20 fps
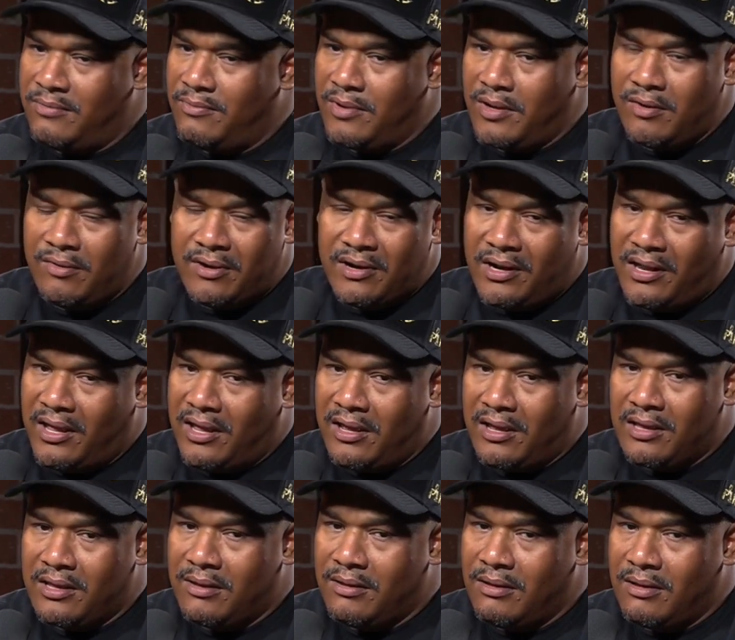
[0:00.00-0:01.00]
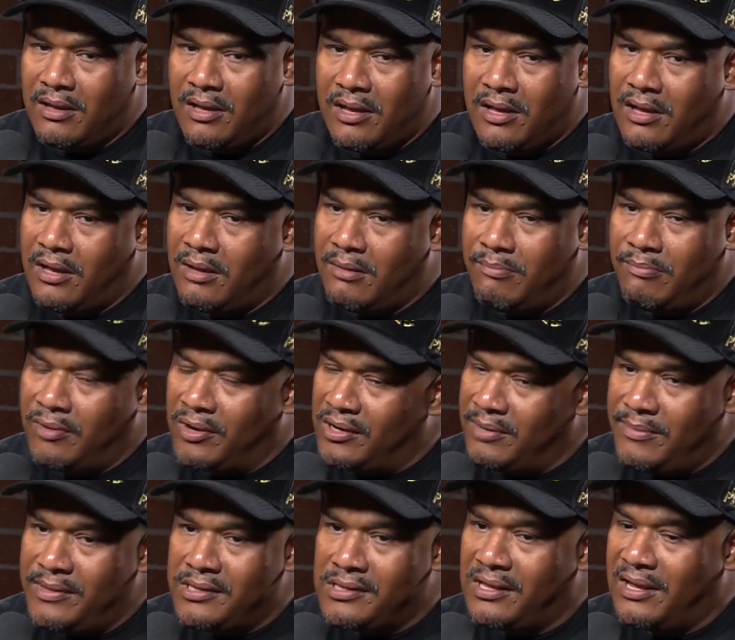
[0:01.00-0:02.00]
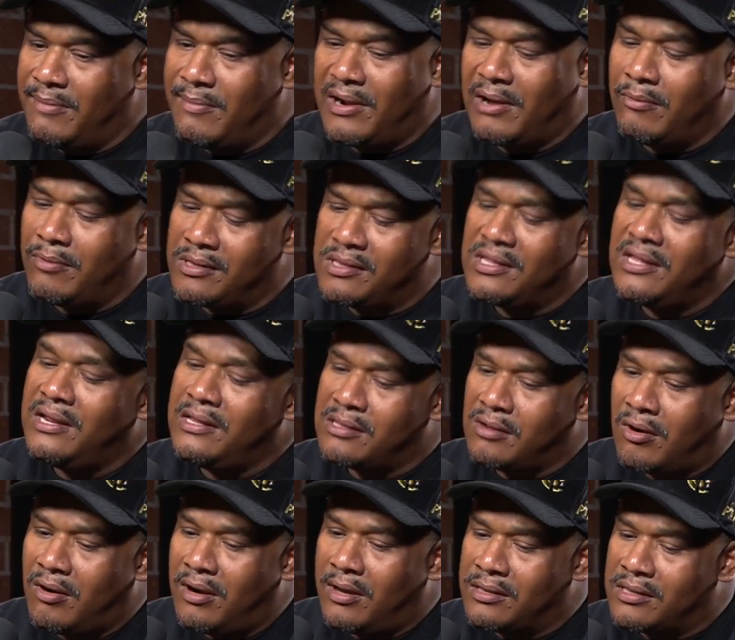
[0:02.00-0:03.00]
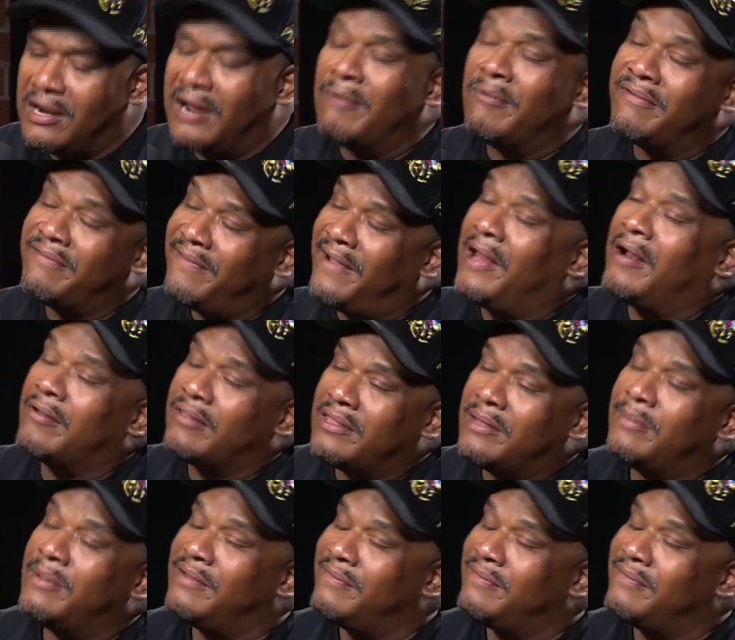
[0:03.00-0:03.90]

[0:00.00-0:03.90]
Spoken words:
I would go to like Brooklyn Museum, and I would see these artists and I would follow them.